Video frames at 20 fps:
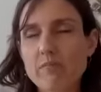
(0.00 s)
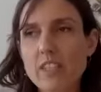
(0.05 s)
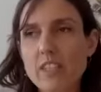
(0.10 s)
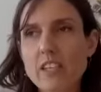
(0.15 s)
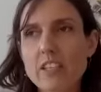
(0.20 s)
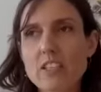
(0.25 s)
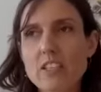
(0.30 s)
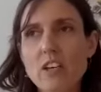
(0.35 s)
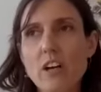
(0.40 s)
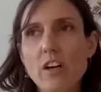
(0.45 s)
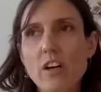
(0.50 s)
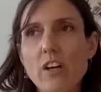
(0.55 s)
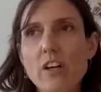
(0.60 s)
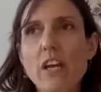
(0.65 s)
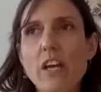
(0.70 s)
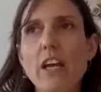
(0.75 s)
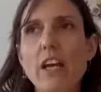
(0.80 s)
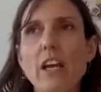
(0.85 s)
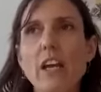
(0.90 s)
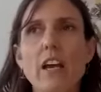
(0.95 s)
So
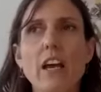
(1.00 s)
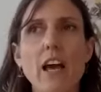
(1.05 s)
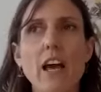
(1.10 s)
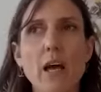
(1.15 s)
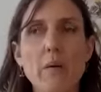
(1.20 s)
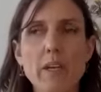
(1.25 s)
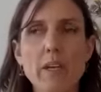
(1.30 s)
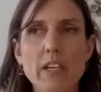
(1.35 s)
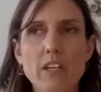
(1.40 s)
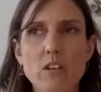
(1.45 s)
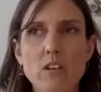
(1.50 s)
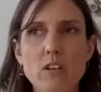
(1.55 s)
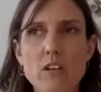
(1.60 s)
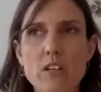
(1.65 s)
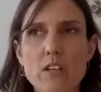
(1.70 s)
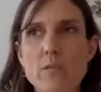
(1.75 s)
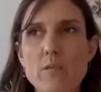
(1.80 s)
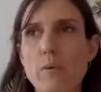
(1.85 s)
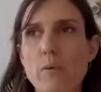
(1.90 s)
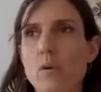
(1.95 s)
I mean, across
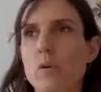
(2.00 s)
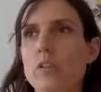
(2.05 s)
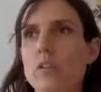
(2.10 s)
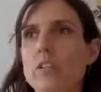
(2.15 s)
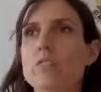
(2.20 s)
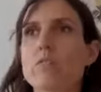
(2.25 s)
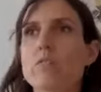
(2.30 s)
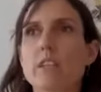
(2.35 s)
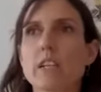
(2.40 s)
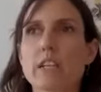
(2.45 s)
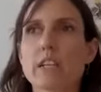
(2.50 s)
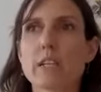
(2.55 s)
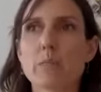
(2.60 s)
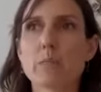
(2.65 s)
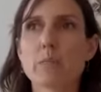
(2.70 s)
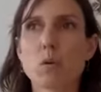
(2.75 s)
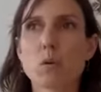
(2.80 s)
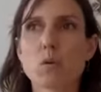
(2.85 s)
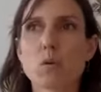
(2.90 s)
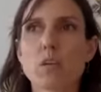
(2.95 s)
the board, it's really
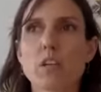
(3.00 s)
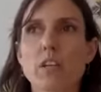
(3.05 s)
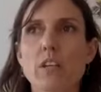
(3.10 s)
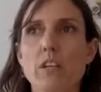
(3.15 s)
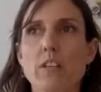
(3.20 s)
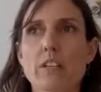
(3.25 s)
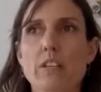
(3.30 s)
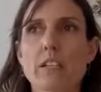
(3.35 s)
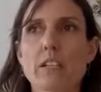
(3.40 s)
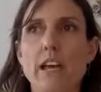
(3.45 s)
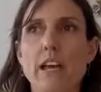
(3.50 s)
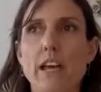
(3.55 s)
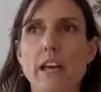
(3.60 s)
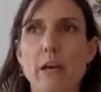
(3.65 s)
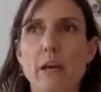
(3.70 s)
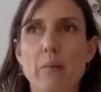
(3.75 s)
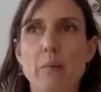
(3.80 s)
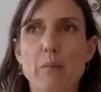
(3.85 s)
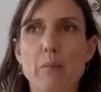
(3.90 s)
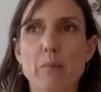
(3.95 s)
important
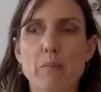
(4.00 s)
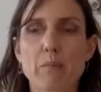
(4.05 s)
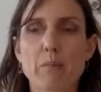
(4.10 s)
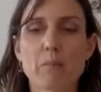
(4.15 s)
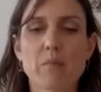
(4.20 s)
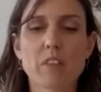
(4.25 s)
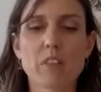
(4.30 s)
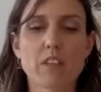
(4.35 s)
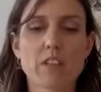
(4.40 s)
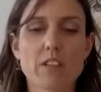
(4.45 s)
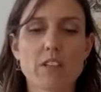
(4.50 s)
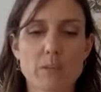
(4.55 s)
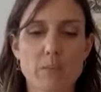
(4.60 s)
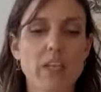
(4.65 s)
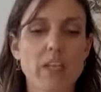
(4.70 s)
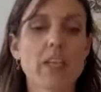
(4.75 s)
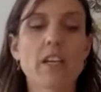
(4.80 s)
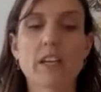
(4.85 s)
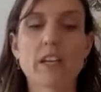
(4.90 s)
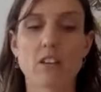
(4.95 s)
to be
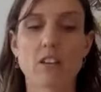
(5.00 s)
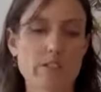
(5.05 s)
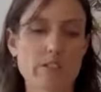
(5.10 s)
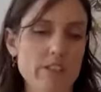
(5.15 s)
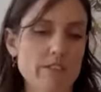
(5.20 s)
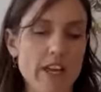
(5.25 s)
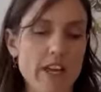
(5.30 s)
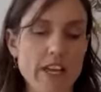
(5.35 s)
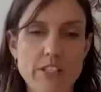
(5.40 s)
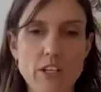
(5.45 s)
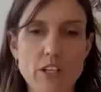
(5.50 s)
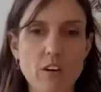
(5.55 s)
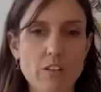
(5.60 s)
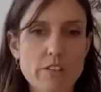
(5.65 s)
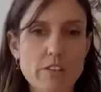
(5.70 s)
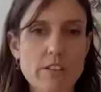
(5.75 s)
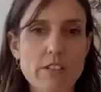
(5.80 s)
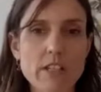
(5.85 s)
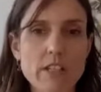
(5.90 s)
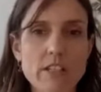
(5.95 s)
getting lots of
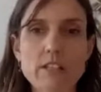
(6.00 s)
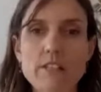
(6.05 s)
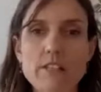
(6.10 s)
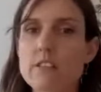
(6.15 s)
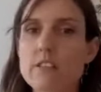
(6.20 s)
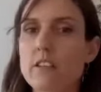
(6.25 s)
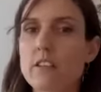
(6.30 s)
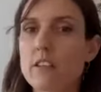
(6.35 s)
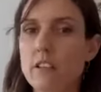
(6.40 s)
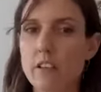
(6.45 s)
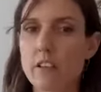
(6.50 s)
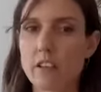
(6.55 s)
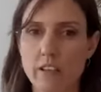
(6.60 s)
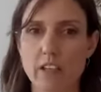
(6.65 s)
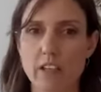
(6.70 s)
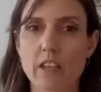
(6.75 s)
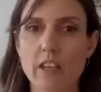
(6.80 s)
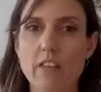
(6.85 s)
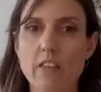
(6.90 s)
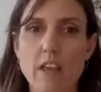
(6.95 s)
antioxidants.
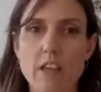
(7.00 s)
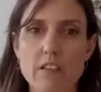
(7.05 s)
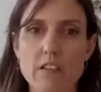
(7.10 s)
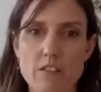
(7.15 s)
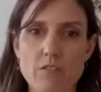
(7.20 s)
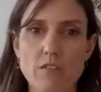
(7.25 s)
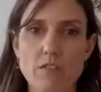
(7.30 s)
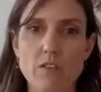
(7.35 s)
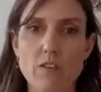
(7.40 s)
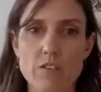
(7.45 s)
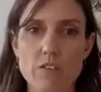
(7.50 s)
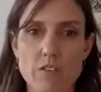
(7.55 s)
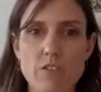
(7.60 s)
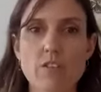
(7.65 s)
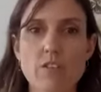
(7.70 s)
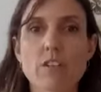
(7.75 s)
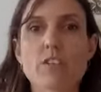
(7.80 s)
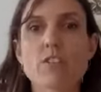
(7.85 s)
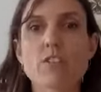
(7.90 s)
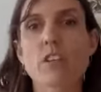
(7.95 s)
Again, that's through
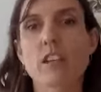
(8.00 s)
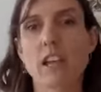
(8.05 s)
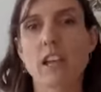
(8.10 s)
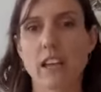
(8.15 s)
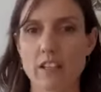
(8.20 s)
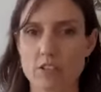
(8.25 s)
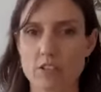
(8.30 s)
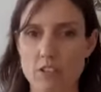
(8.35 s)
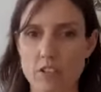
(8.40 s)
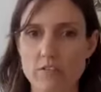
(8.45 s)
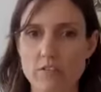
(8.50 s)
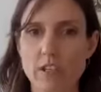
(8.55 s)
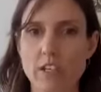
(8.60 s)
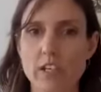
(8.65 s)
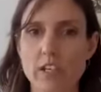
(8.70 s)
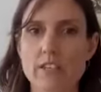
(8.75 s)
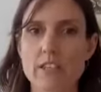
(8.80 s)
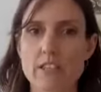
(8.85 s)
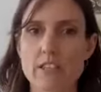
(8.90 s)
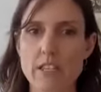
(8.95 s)
nutrition and generally
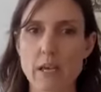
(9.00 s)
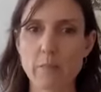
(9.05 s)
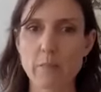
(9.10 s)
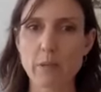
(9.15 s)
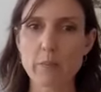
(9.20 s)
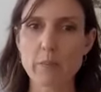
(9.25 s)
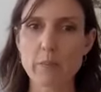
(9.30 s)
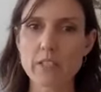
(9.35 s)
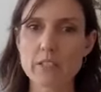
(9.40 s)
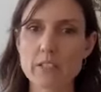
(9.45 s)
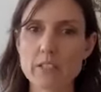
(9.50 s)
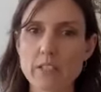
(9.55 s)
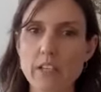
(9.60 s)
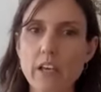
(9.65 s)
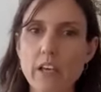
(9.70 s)
the supplements.